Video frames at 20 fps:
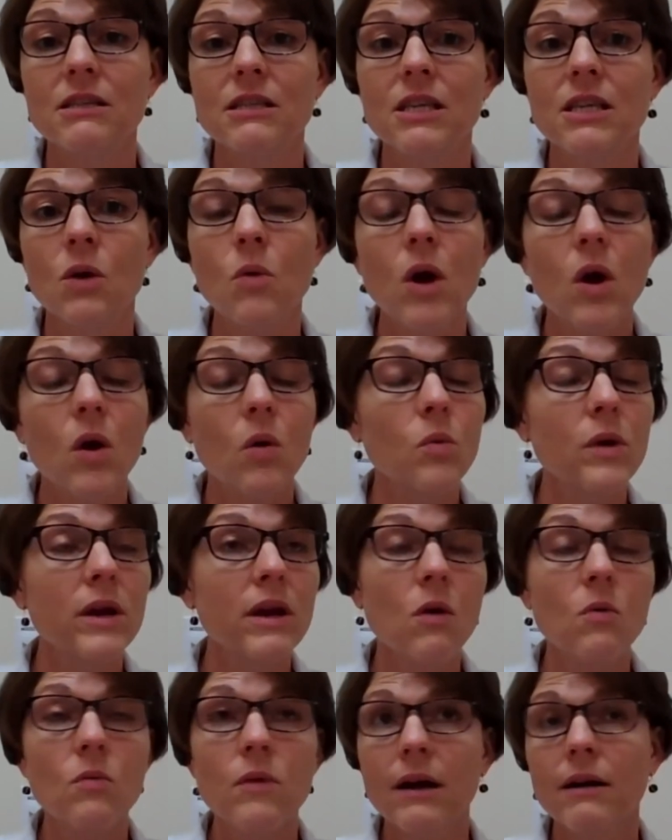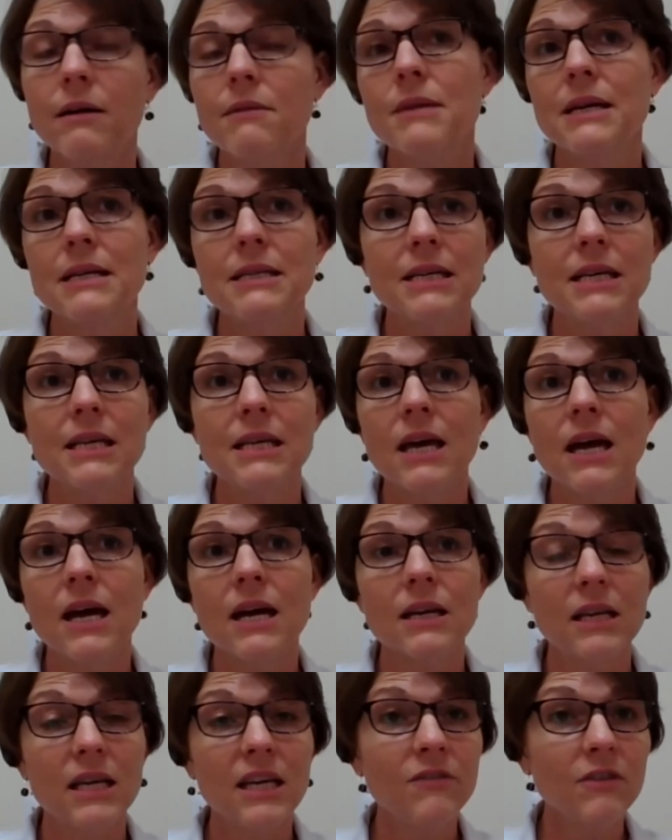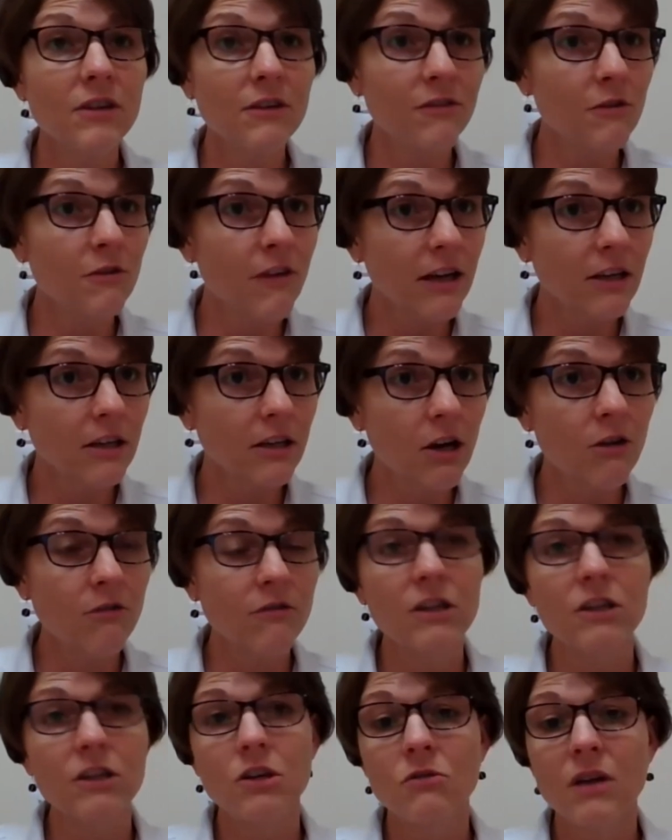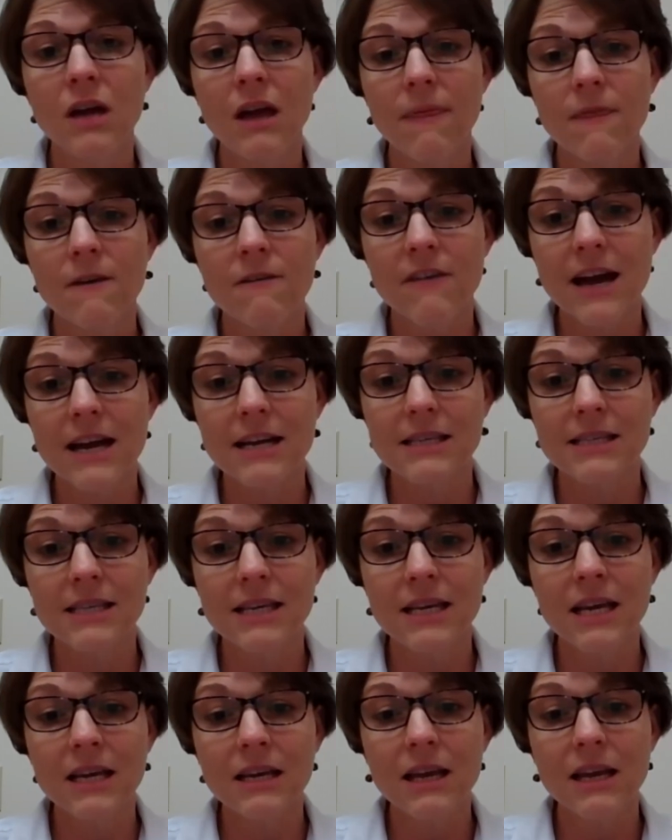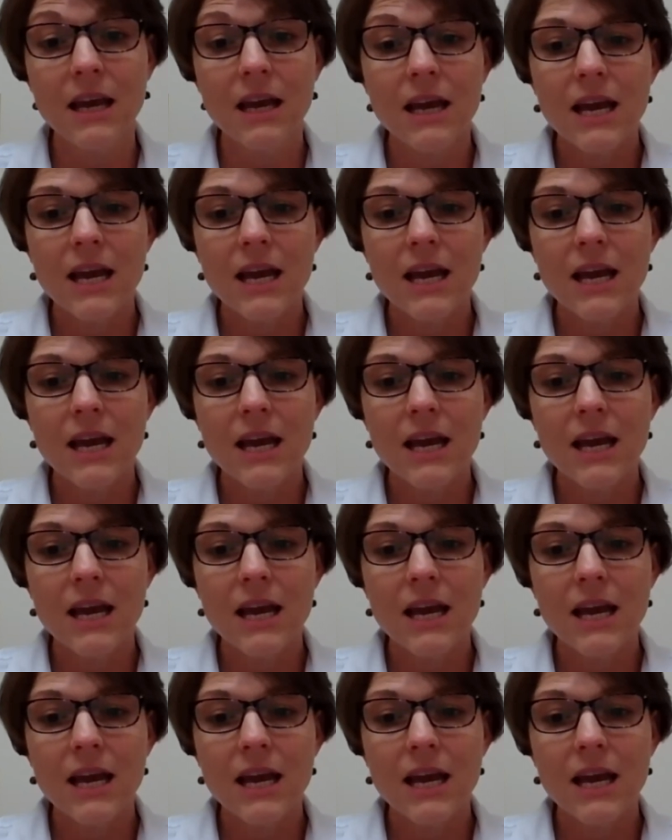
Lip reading: So we are recommending that even if you've had COVID, you get the vaccine.